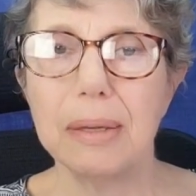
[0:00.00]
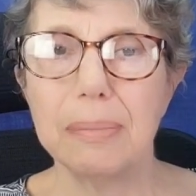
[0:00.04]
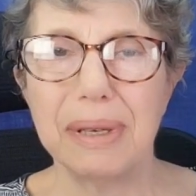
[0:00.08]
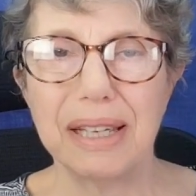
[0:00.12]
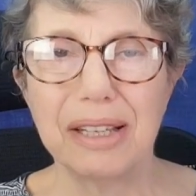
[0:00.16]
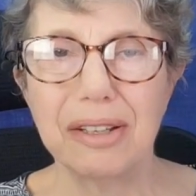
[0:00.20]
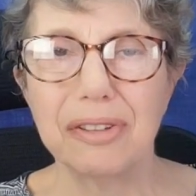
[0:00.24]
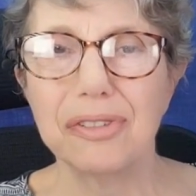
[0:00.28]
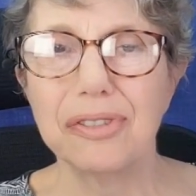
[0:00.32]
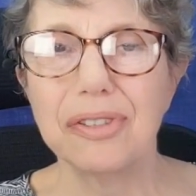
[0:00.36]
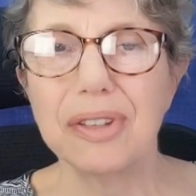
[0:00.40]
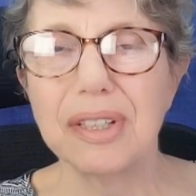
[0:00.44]

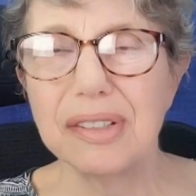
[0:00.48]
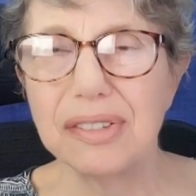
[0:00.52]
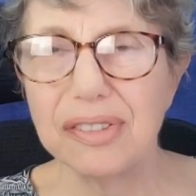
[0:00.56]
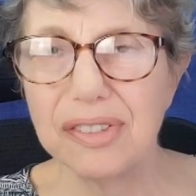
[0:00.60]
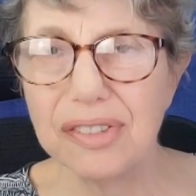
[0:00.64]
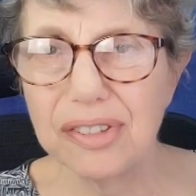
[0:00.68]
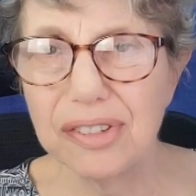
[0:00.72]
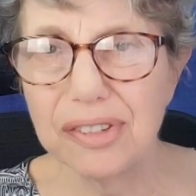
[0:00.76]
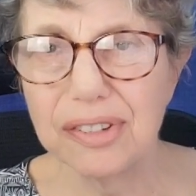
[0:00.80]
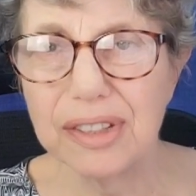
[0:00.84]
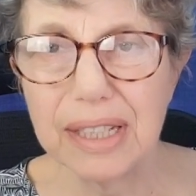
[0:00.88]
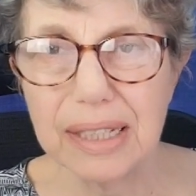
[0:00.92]
because there's
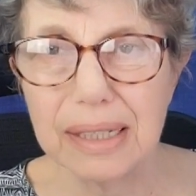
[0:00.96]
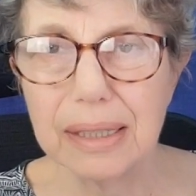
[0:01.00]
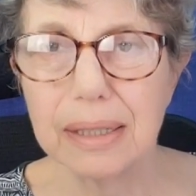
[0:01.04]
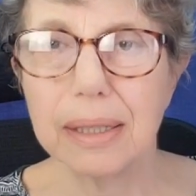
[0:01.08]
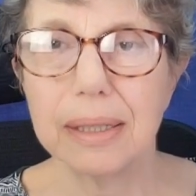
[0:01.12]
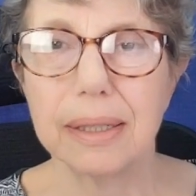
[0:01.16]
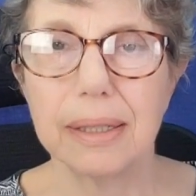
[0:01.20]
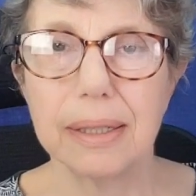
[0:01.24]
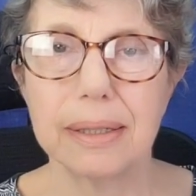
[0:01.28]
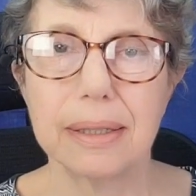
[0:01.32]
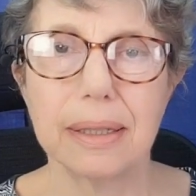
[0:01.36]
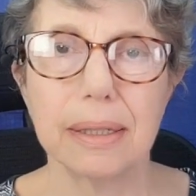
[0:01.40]
still a
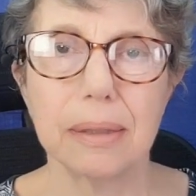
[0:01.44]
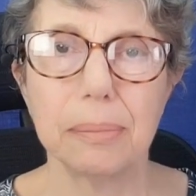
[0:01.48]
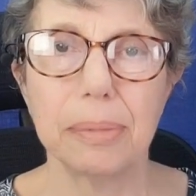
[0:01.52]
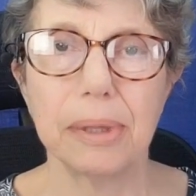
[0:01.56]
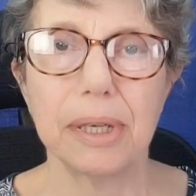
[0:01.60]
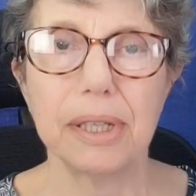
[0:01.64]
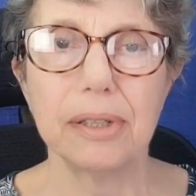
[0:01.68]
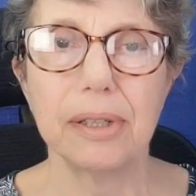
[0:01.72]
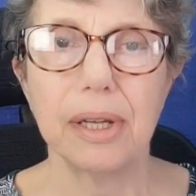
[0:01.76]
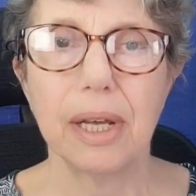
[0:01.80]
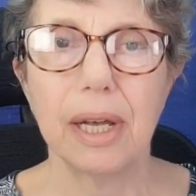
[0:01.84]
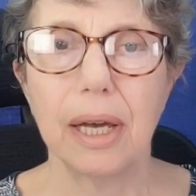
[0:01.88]
little
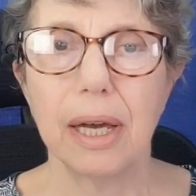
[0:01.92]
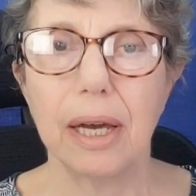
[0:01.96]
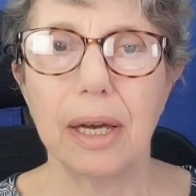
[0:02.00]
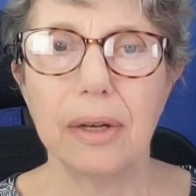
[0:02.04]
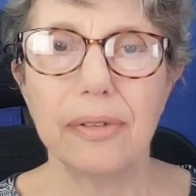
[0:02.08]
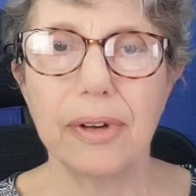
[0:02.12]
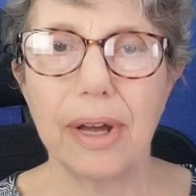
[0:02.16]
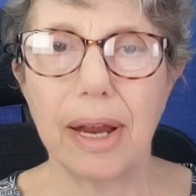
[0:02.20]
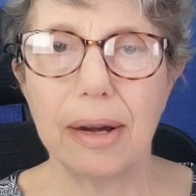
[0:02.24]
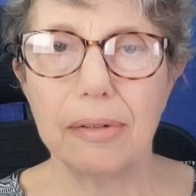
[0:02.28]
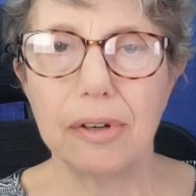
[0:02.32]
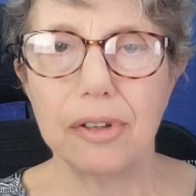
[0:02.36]
bit
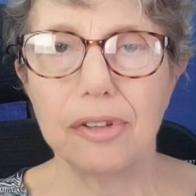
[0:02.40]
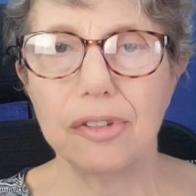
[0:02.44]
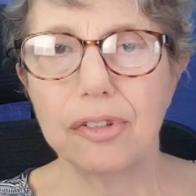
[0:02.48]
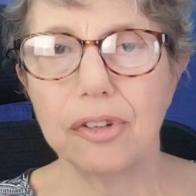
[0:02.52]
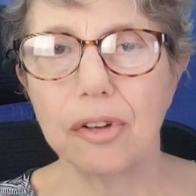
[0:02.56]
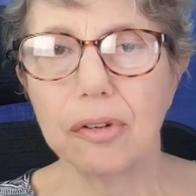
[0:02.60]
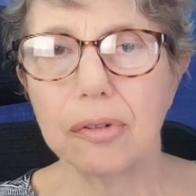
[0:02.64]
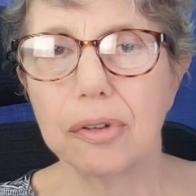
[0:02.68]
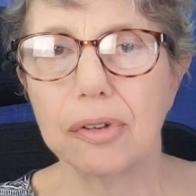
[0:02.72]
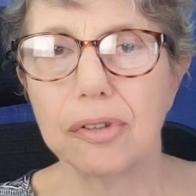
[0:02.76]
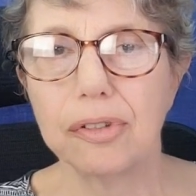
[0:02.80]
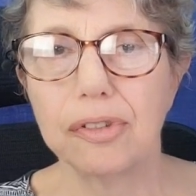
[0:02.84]
of
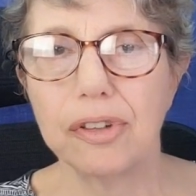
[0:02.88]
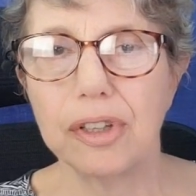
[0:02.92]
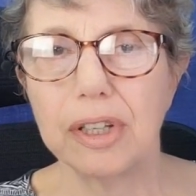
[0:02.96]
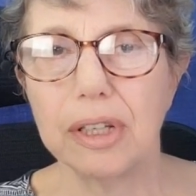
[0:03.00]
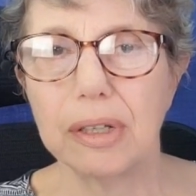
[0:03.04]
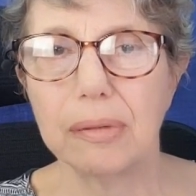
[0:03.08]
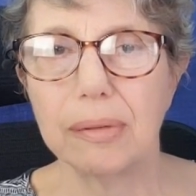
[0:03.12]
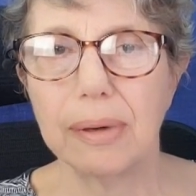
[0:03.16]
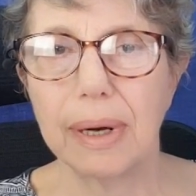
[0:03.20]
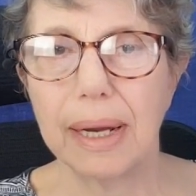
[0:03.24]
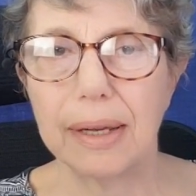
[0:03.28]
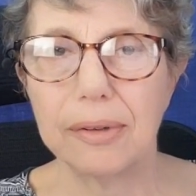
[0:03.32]
aristocracy
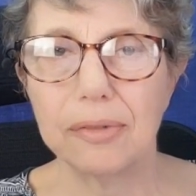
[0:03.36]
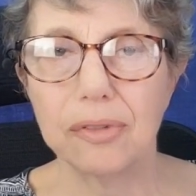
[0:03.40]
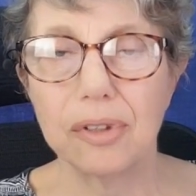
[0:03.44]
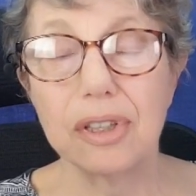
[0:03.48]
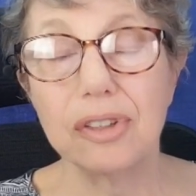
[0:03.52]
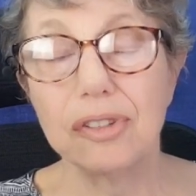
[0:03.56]
around.